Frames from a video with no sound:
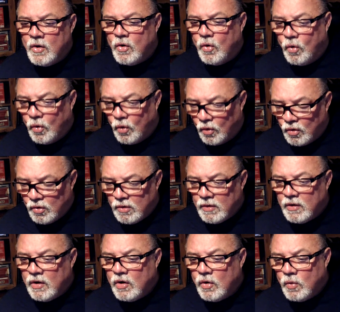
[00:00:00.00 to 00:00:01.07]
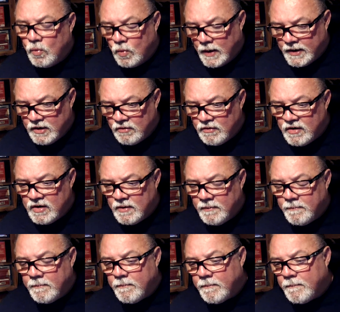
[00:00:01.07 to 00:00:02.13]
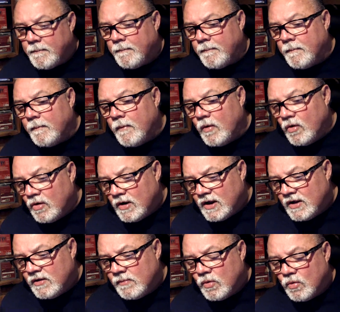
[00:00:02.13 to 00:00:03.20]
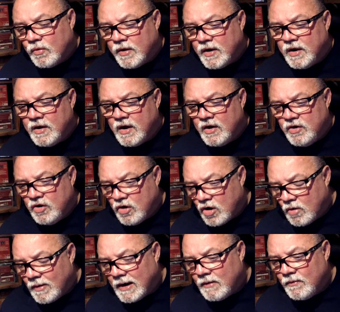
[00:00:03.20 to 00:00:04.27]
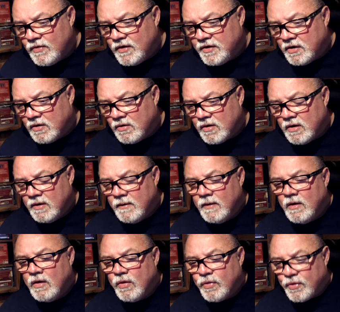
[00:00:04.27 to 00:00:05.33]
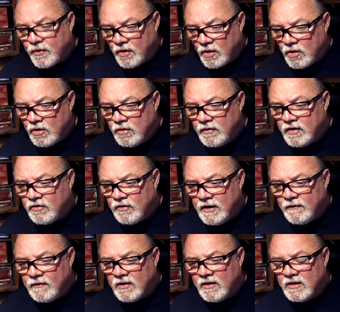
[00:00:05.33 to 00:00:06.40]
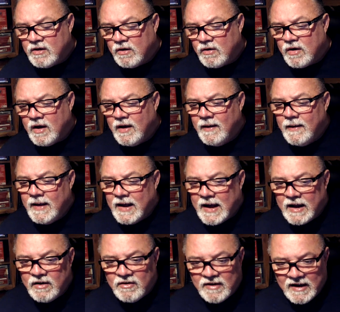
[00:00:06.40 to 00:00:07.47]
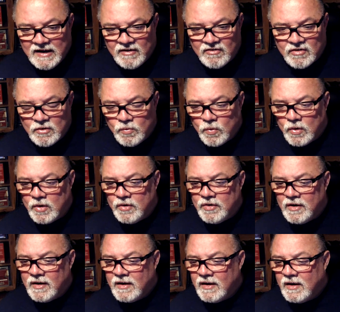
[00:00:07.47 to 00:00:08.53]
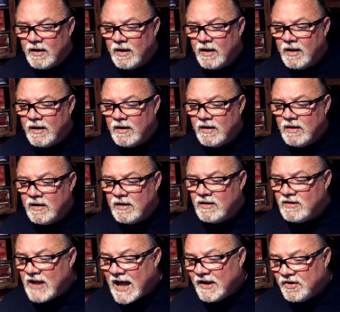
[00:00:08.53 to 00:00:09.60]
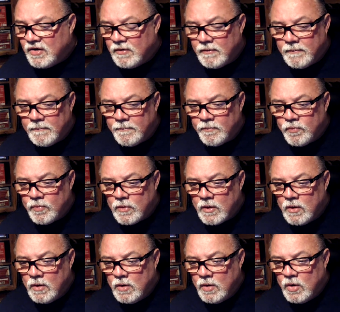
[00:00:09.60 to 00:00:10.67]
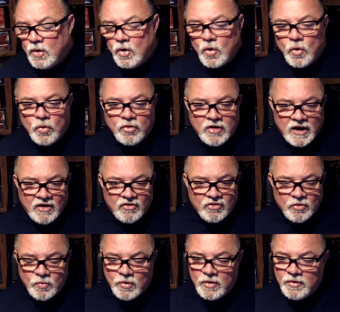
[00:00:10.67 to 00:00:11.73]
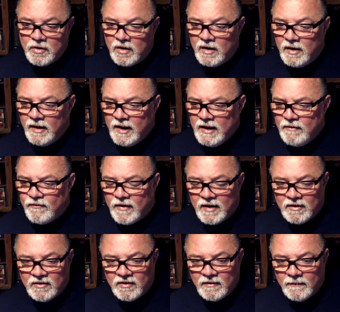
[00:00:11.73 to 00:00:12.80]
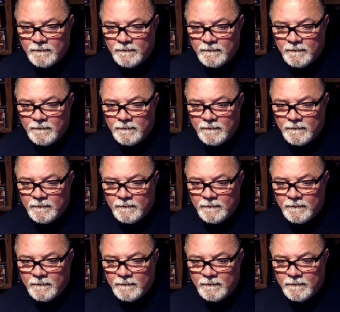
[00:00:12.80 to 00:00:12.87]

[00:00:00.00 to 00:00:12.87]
Or when you're early in the morning and you go out with your dog, throw a retrieve to the dog and teach the word dead, or teach the word leave it.